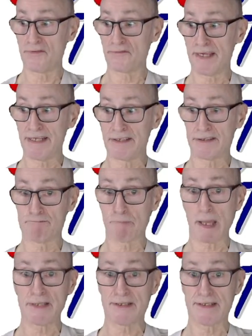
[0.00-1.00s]
is
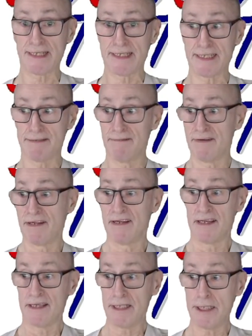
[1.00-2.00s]
basically the
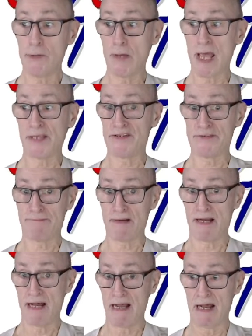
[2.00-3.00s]
US
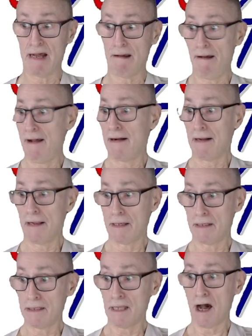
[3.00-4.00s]

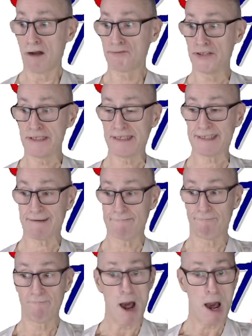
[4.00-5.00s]
largest
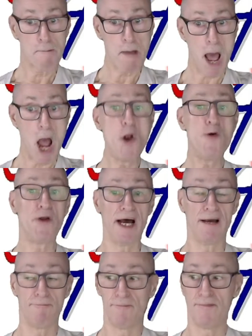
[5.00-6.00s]
farm
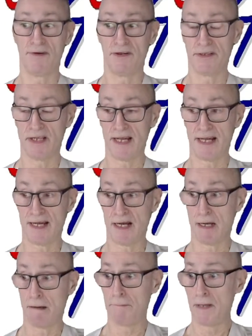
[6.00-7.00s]
owner,
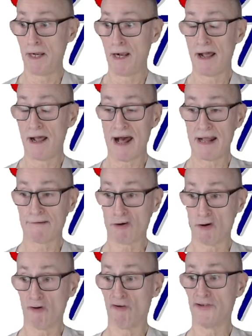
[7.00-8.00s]
and of
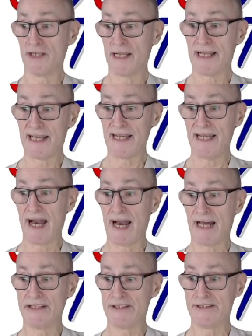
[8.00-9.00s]
course he
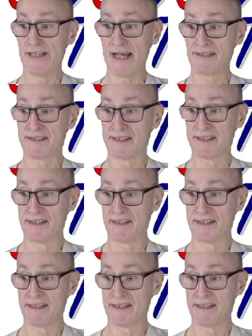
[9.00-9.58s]
has said